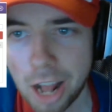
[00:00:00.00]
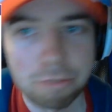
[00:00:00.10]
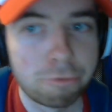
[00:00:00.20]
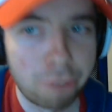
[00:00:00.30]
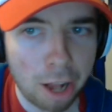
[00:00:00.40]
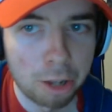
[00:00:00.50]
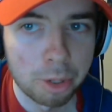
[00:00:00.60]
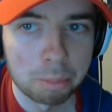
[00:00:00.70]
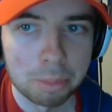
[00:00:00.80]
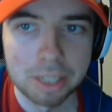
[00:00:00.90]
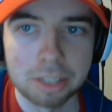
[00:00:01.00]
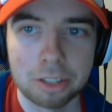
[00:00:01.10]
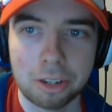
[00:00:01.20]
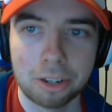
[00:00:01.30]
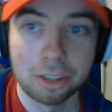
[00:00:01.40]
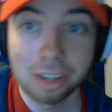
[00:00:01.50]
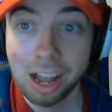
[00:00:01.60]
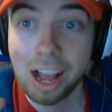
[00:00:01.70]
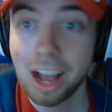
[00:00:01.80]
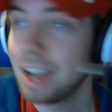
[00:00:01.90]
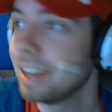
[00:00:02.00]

following me, so haha!